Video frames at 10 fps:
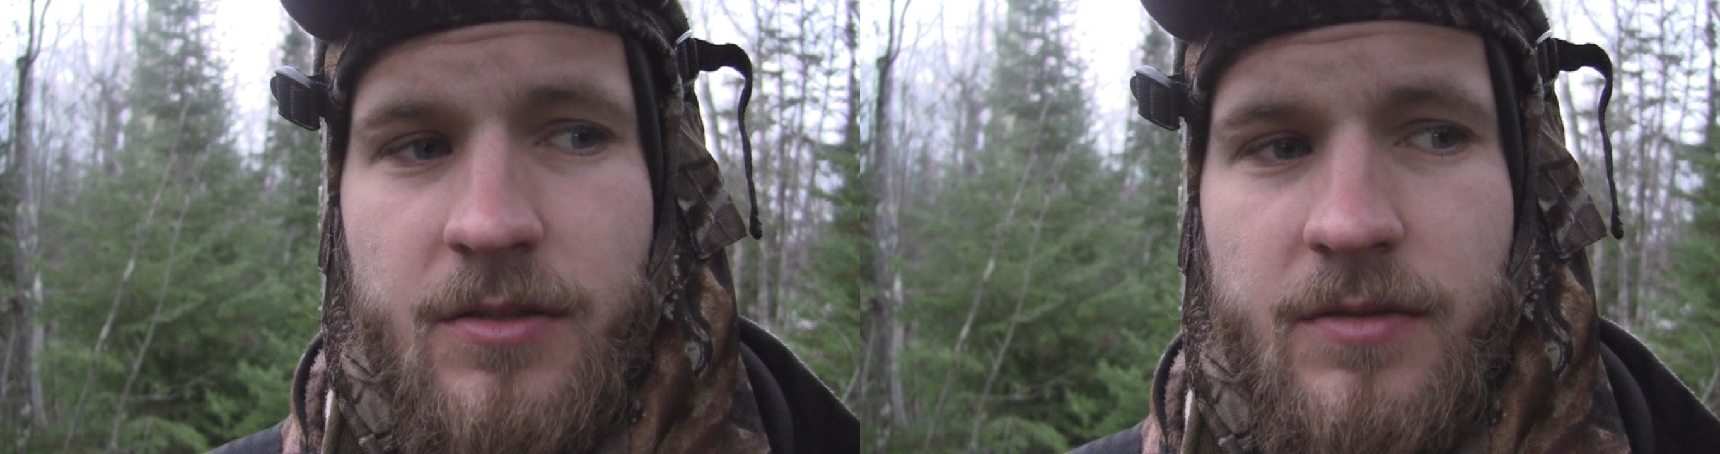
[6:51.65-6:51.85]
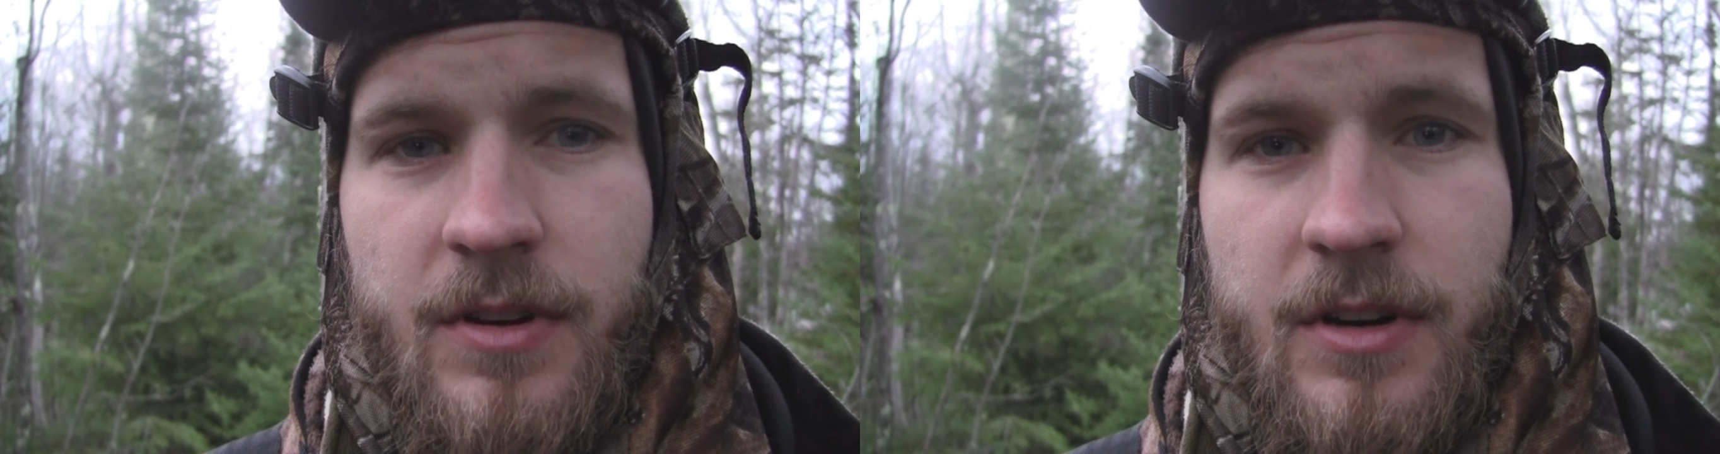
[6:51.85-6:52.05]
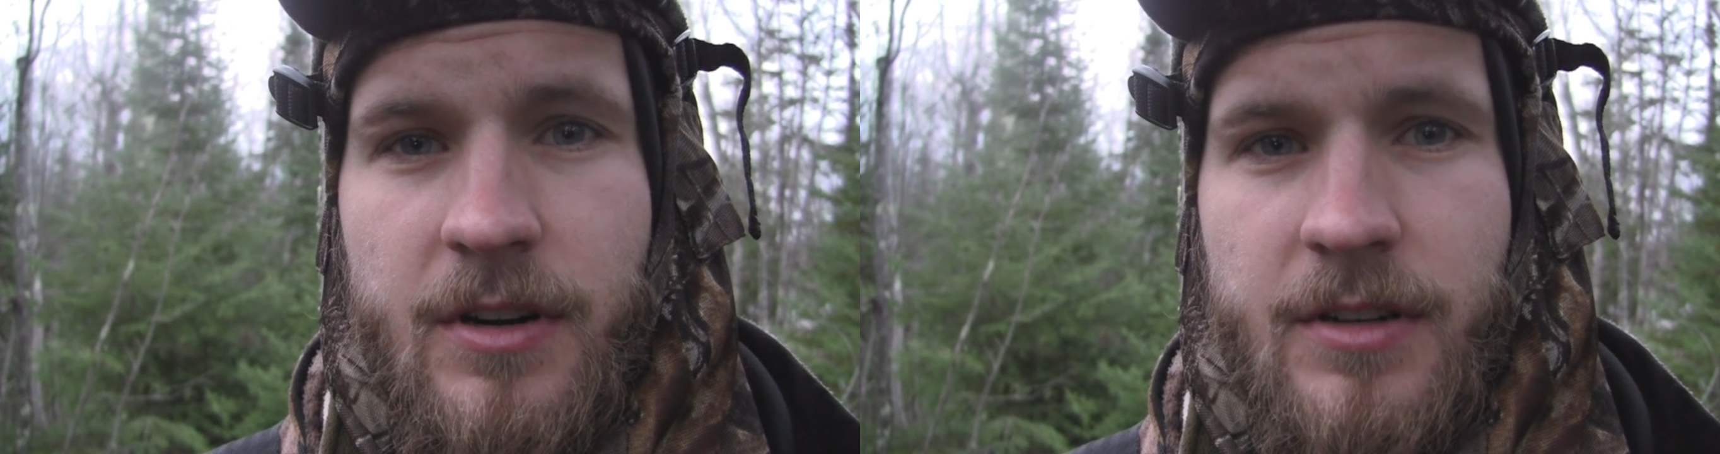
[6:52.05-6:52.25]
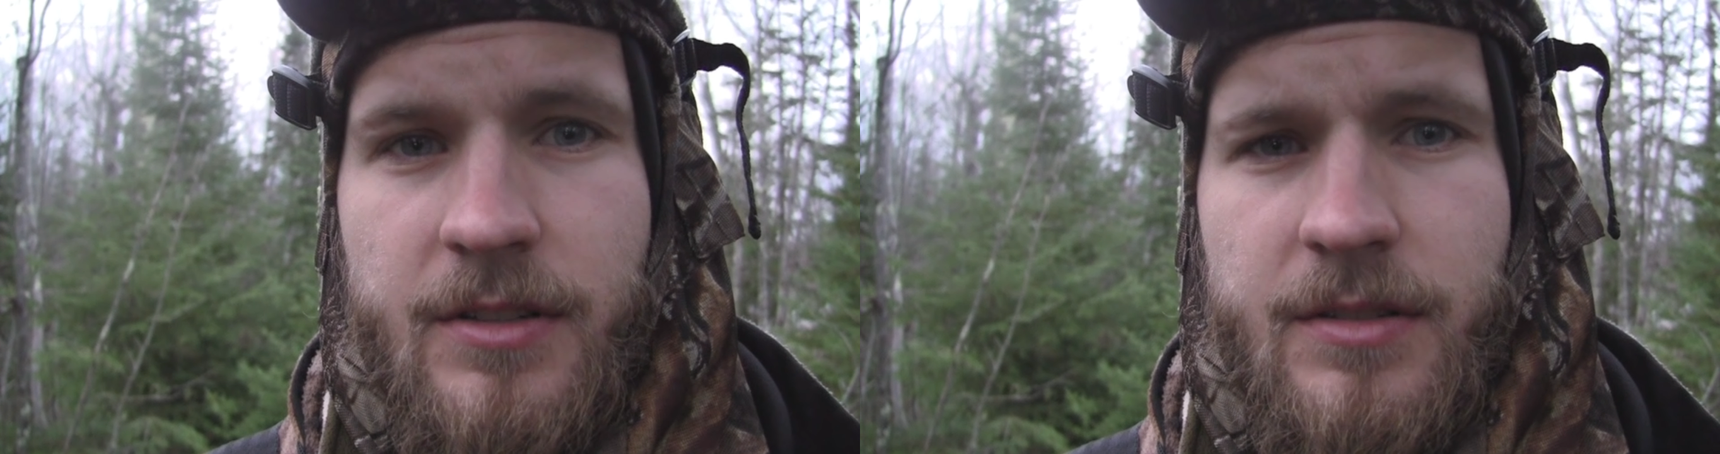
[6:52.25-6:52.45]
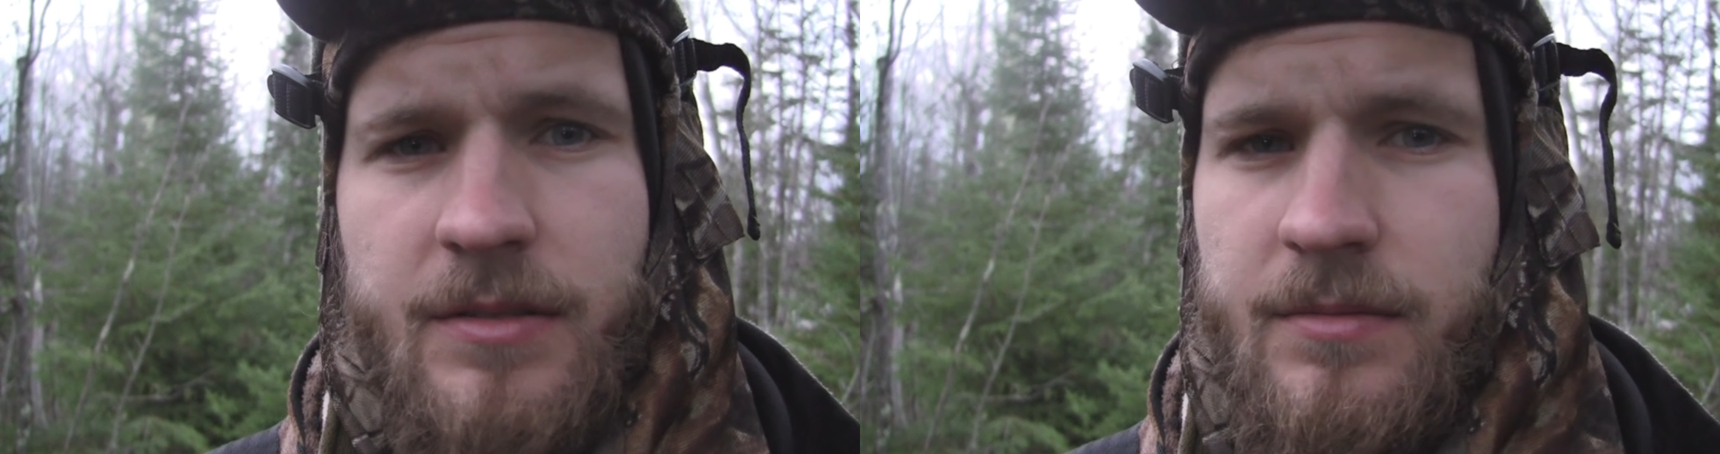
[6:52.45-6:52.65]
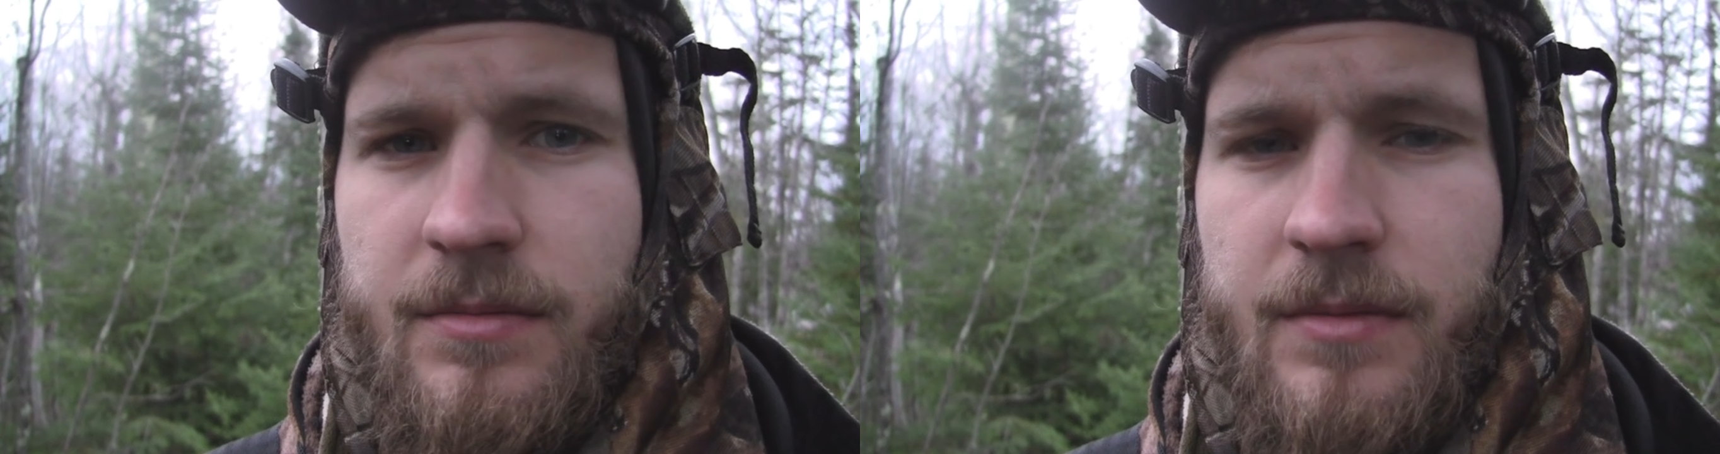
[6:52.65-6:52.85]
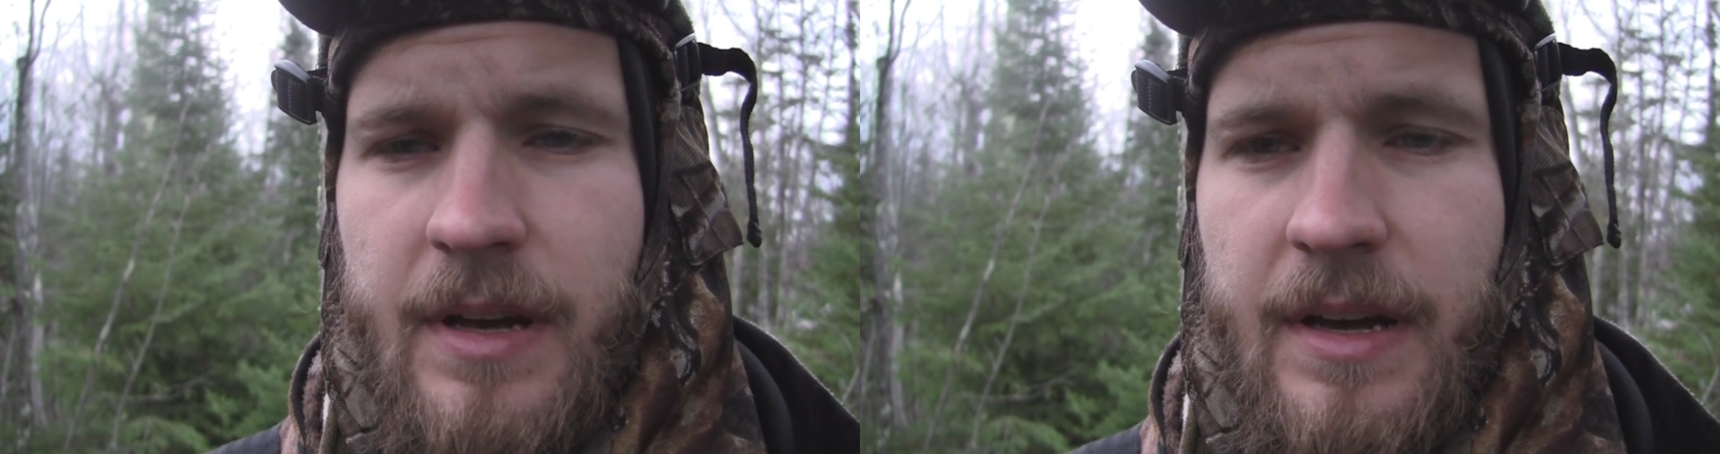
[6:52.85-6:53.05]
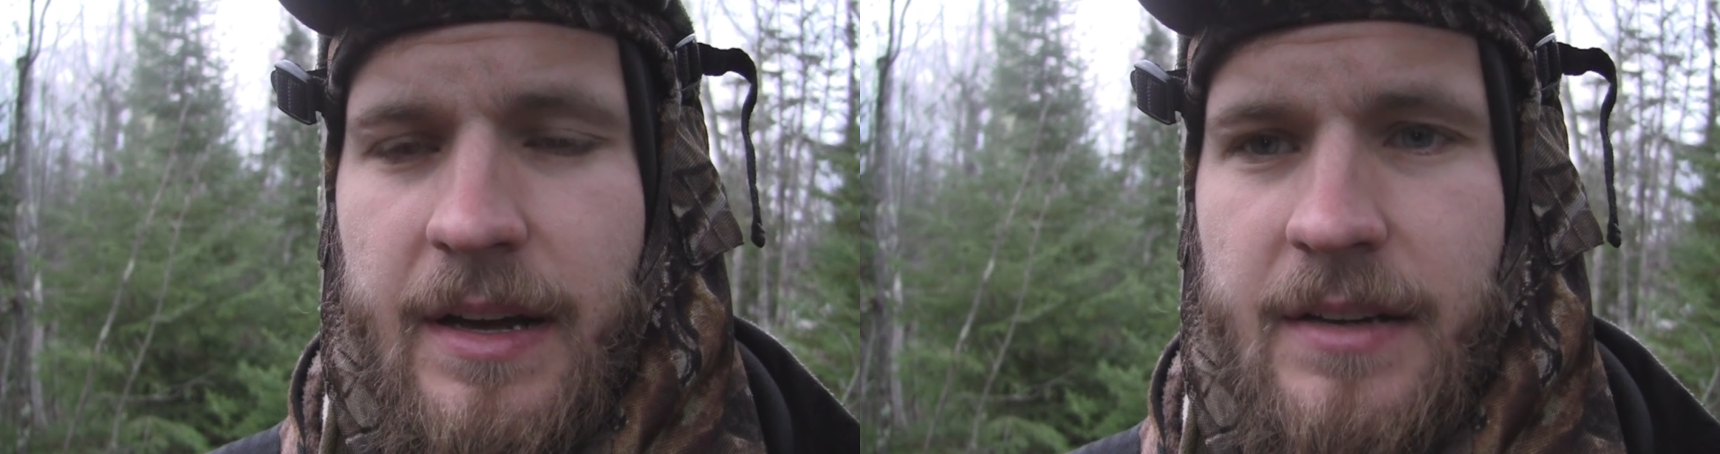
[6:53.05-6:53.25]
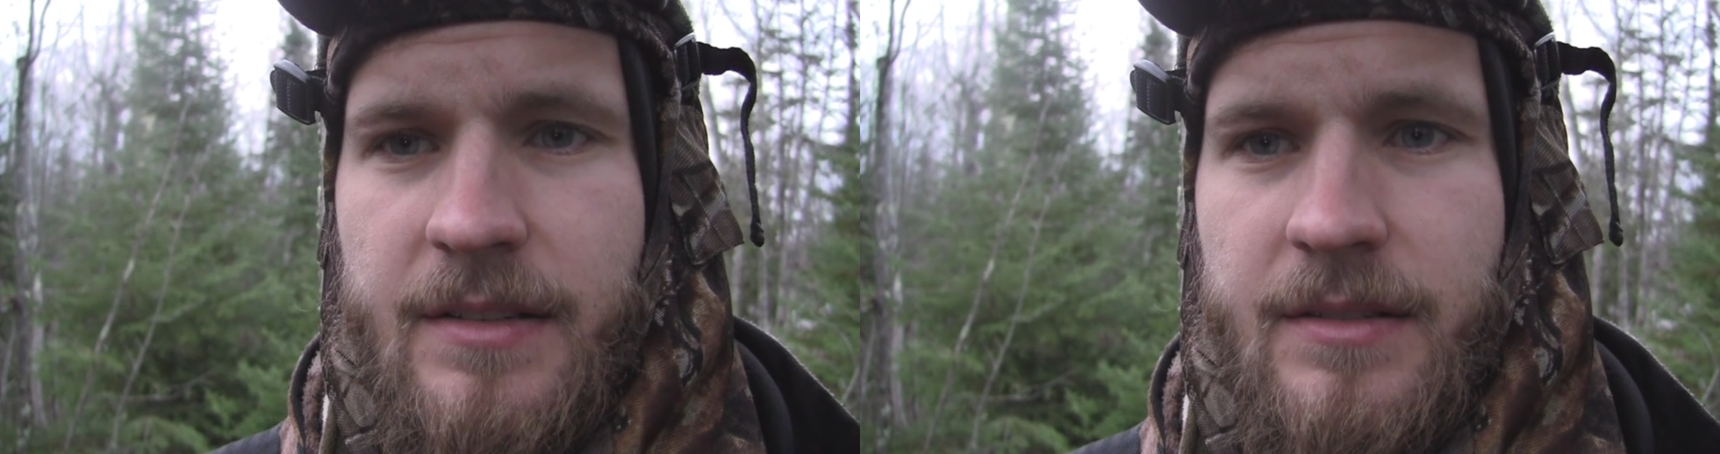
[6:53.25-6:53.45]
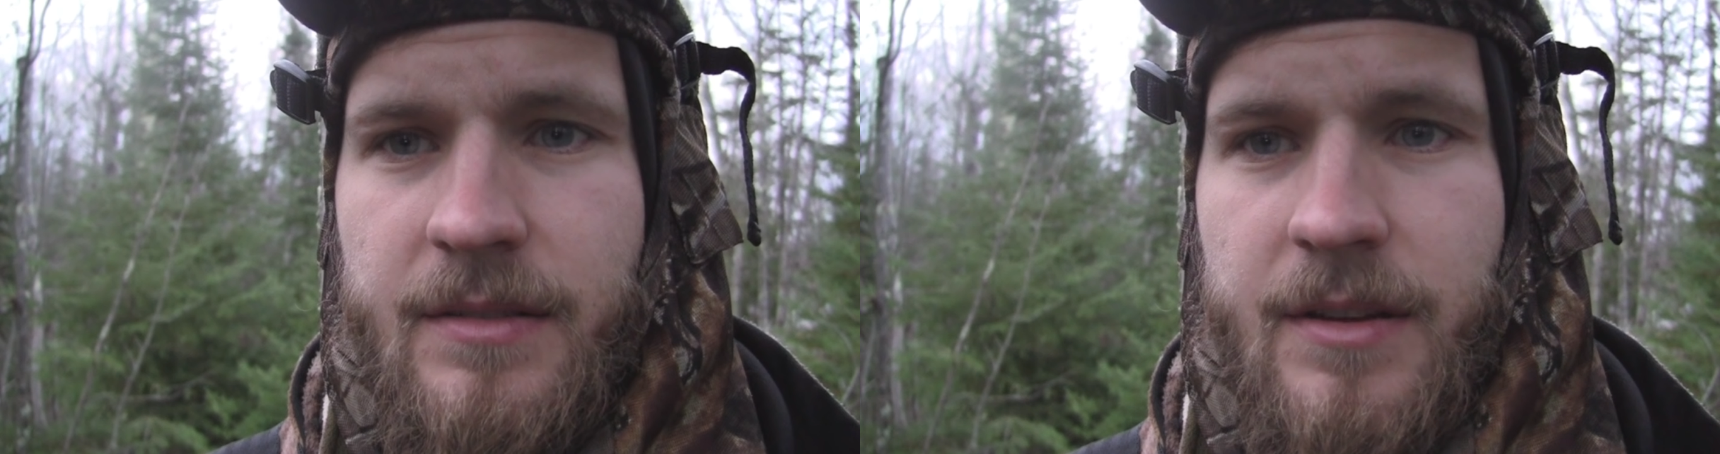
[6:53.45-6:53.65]
far
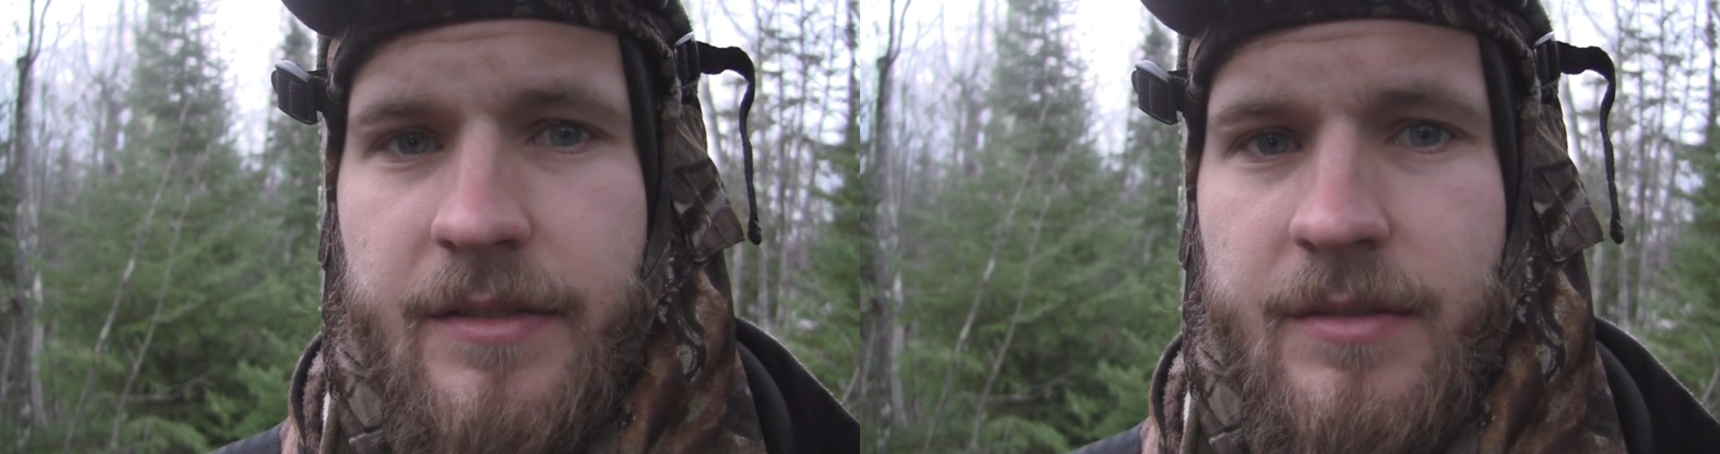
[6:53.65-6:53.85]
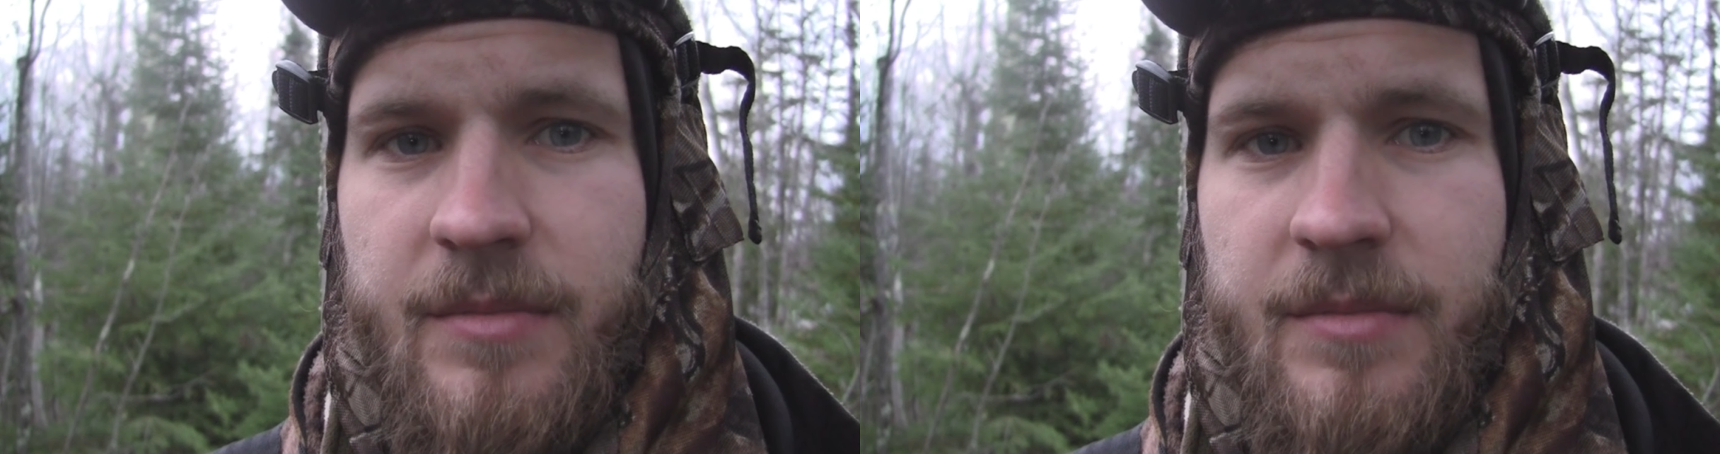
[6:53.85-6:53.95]
nothing